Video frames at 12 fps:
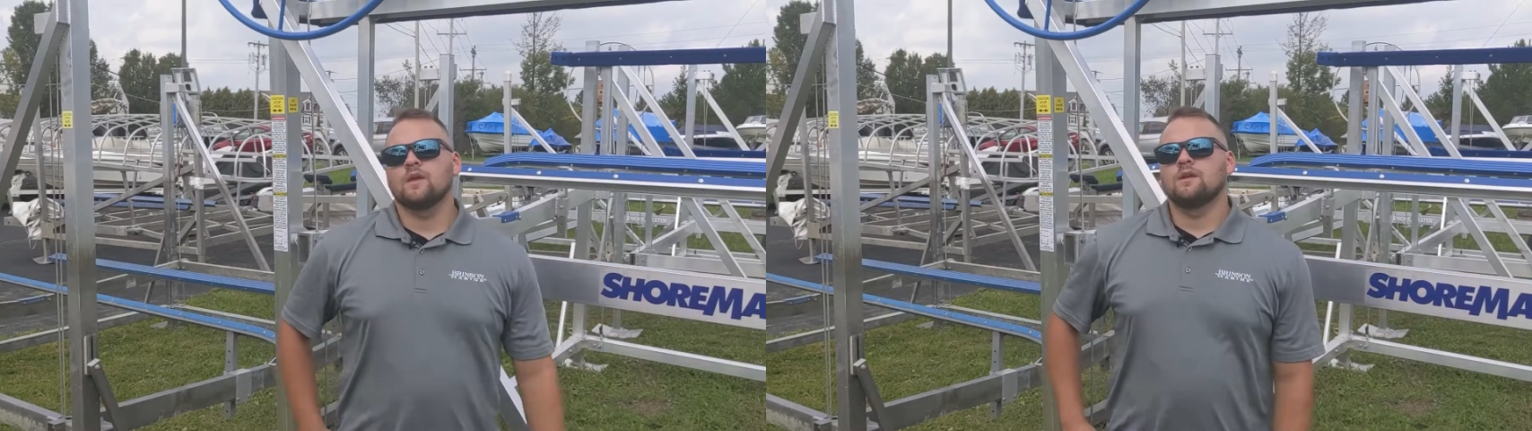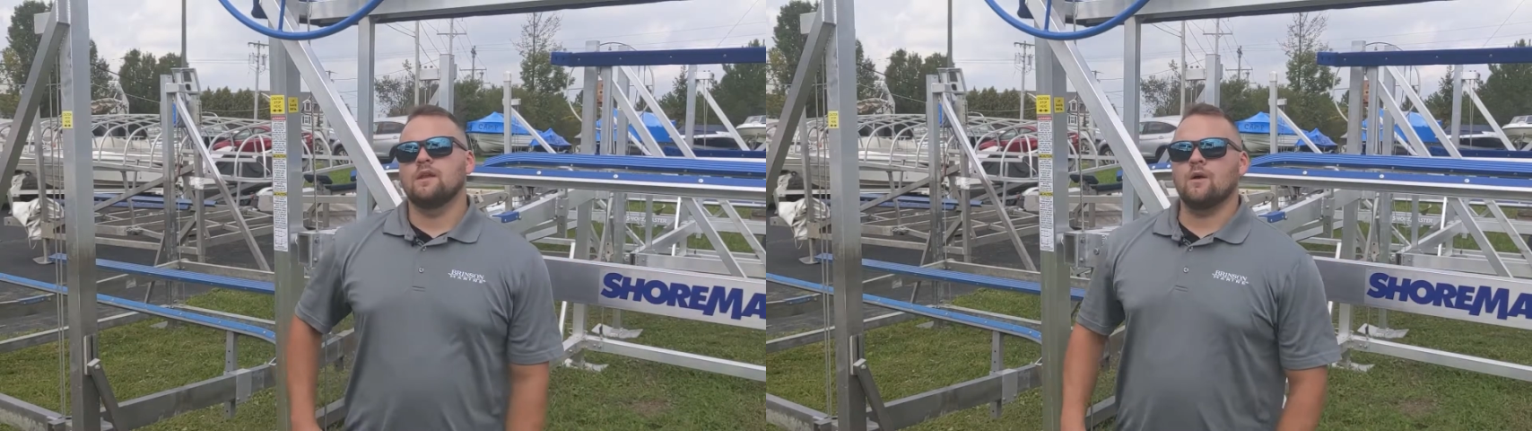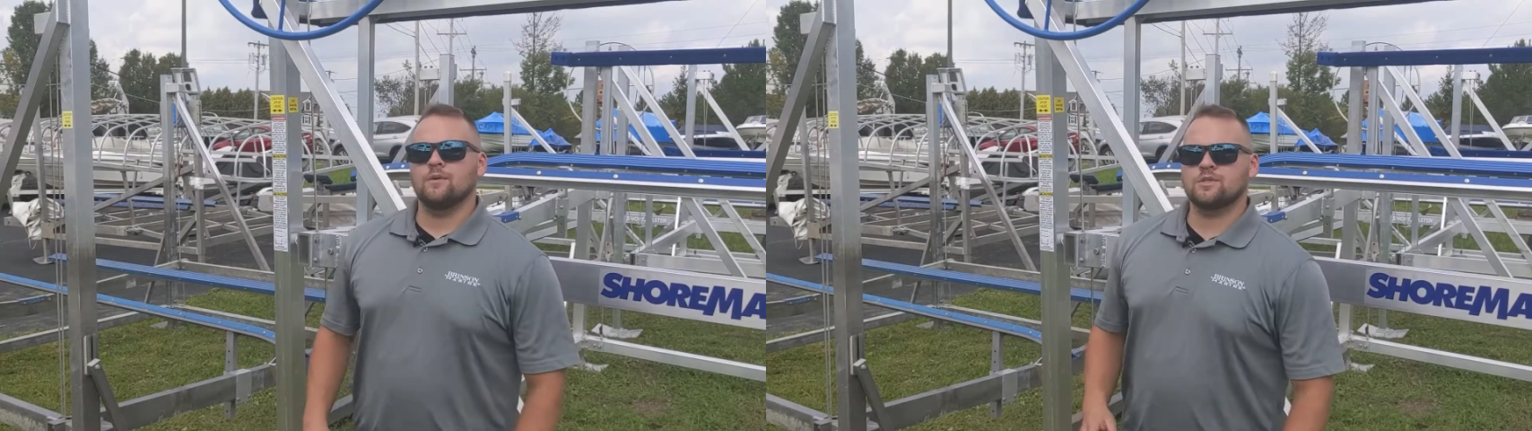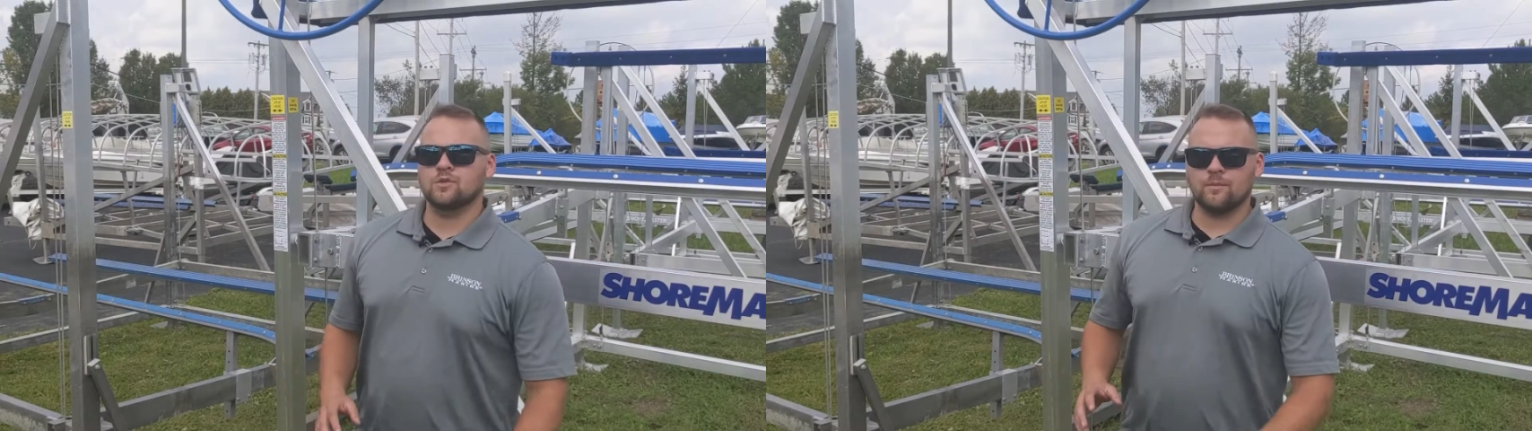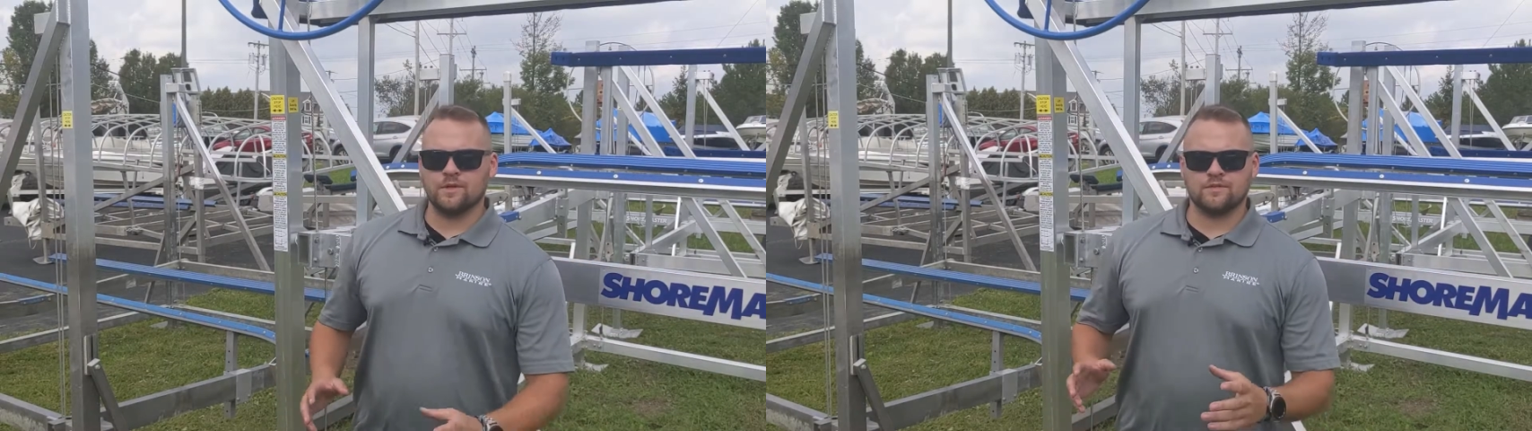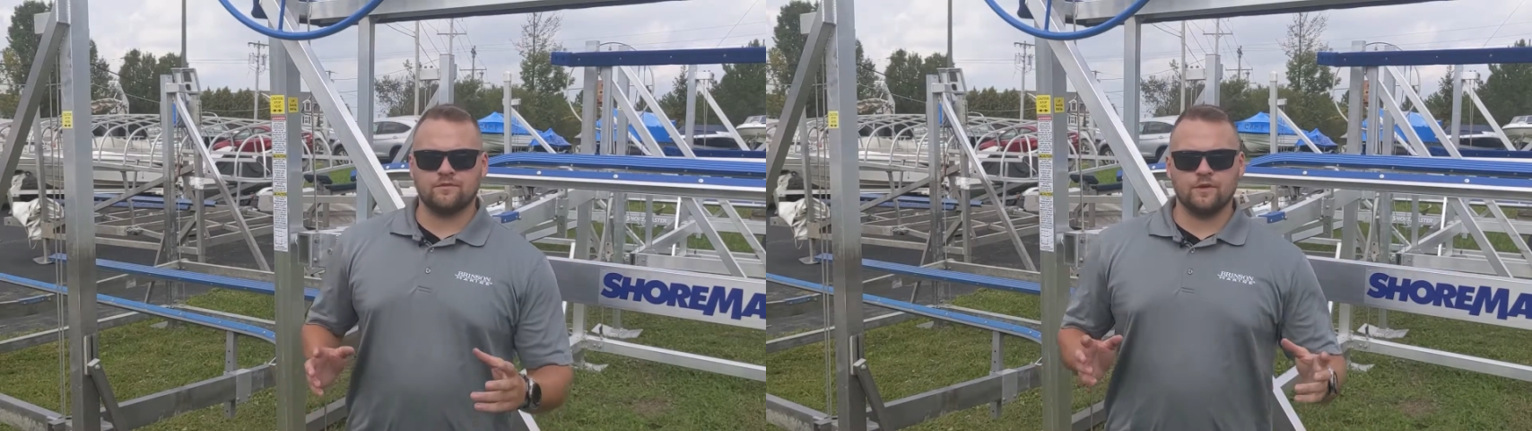Now with
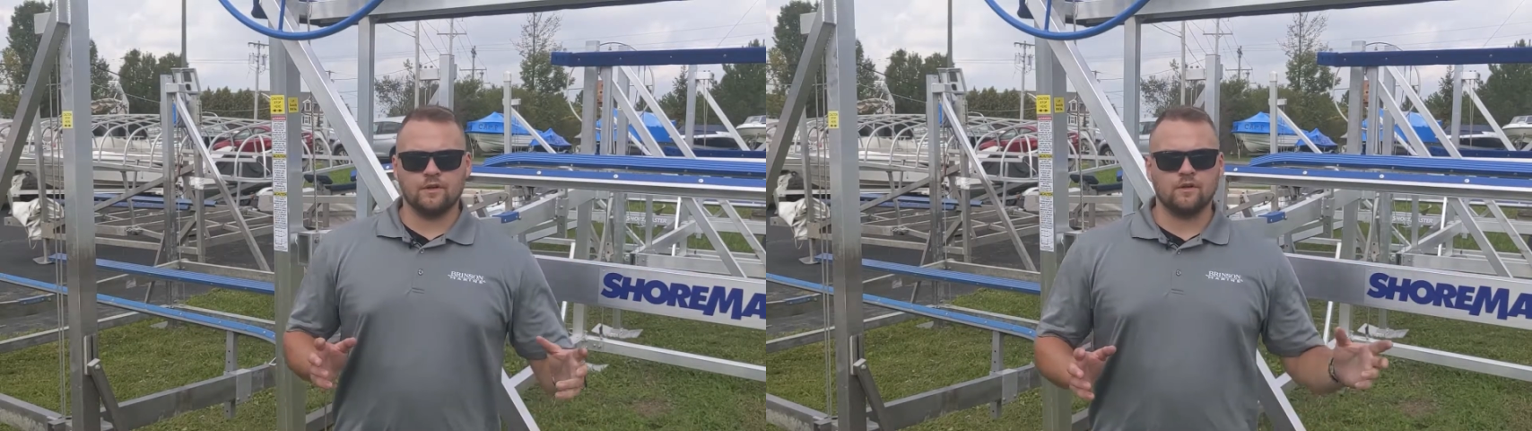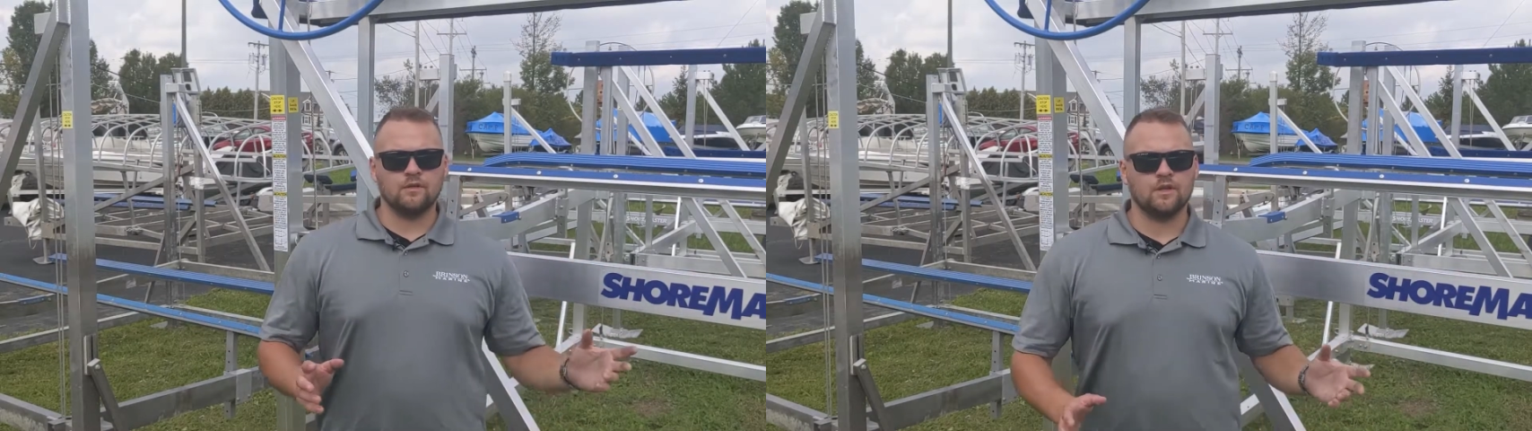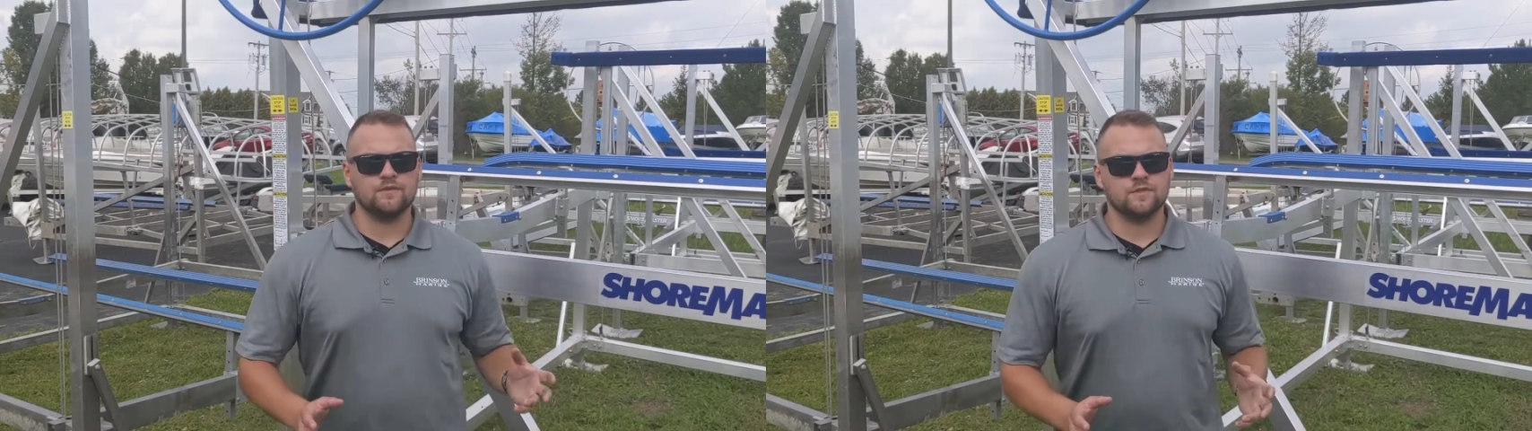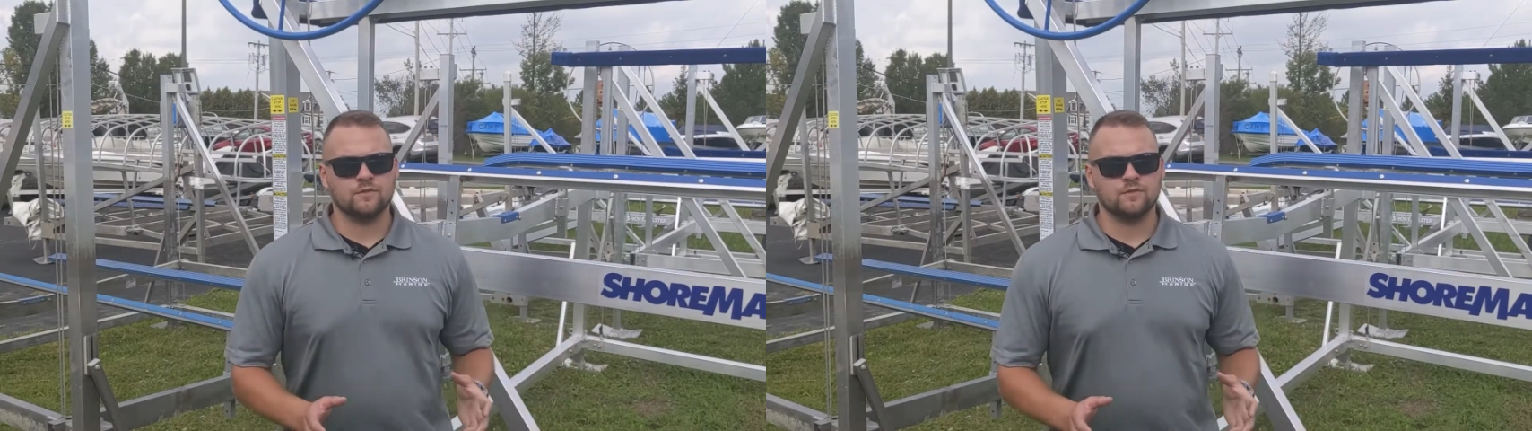ShoreMaster vertical lifts,